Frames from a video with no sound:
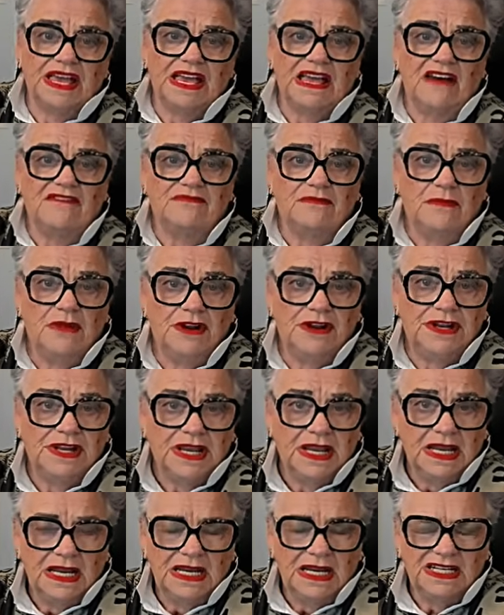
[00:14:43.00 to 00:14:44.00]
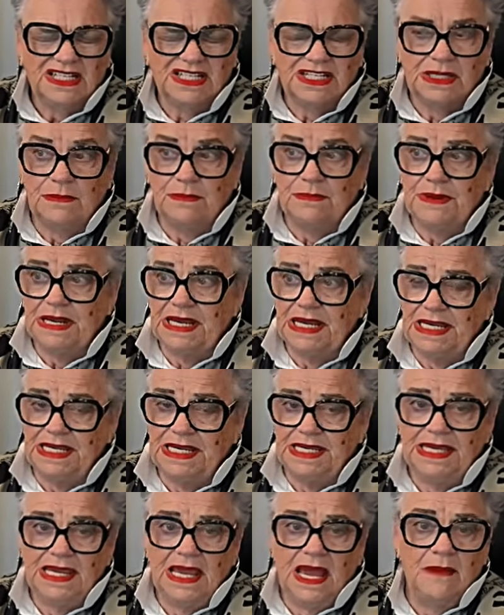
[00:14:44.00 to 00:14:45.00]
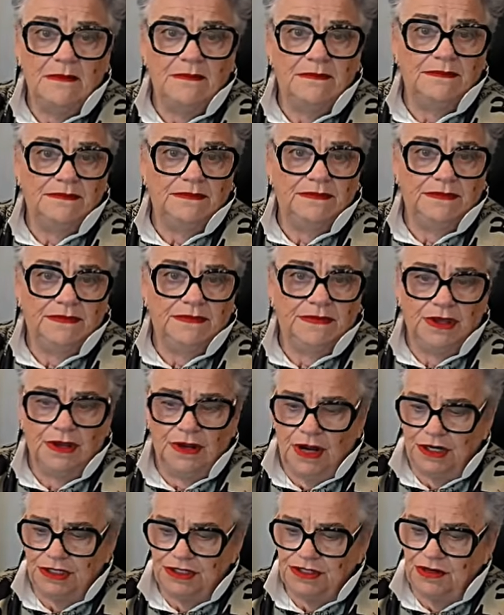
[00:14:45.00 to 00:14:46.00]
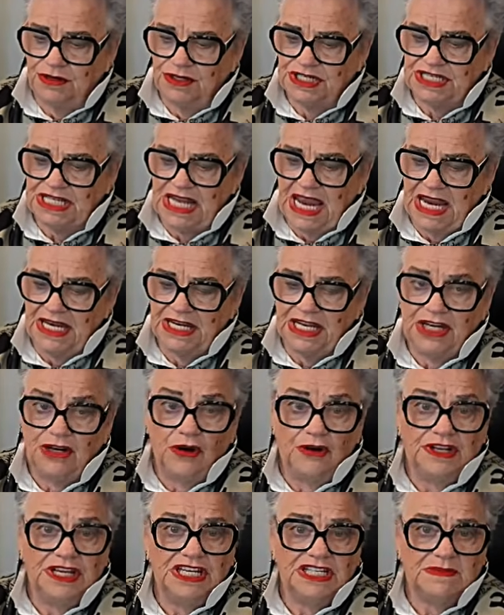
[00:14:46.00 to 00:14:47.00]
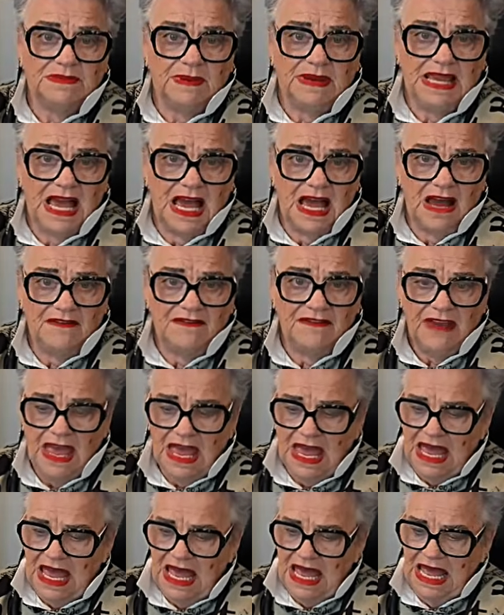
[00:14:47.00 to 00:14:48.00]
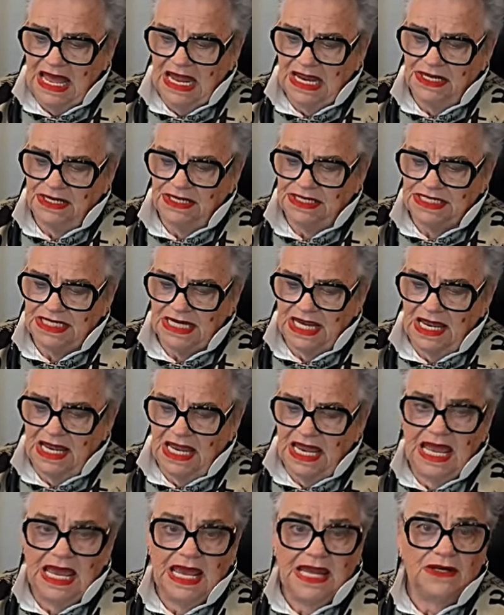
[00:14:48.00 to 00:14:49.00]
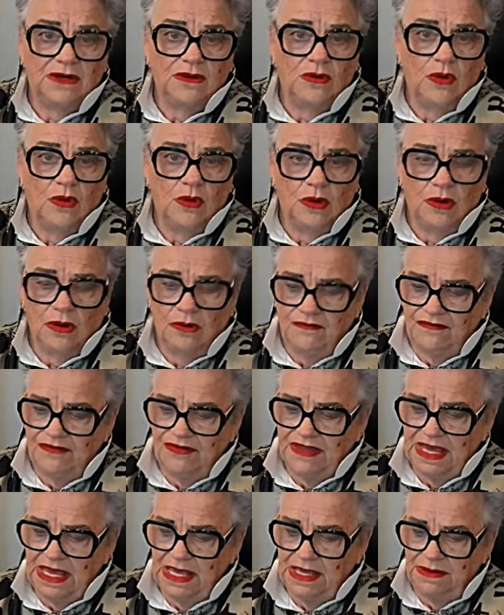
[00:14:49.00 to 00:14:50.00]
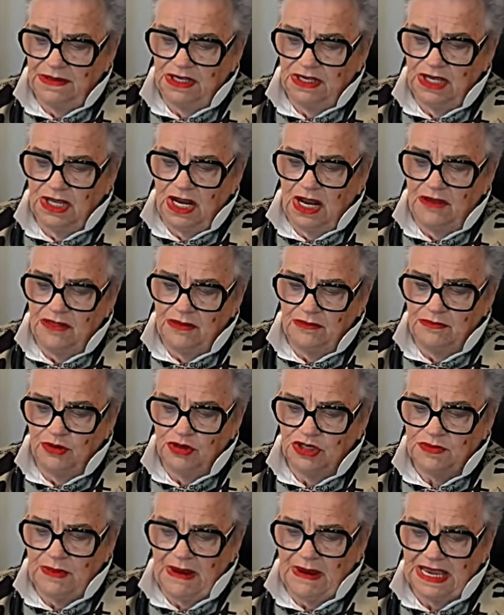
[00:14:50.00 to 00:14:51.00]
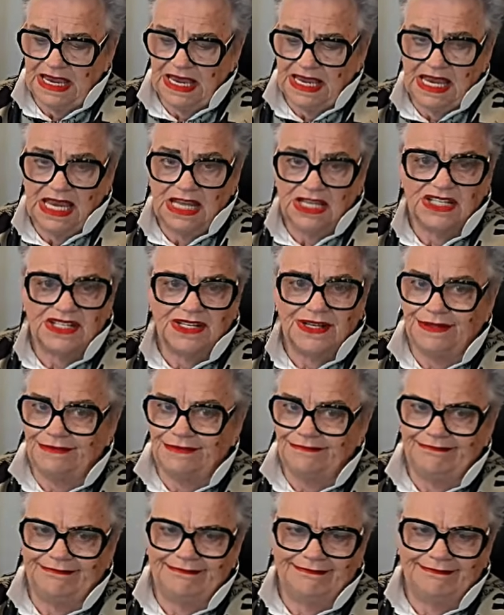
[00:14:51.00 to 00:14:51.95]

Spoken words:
government to be, to stand in on his behalf and handle all of the, the pushback against it.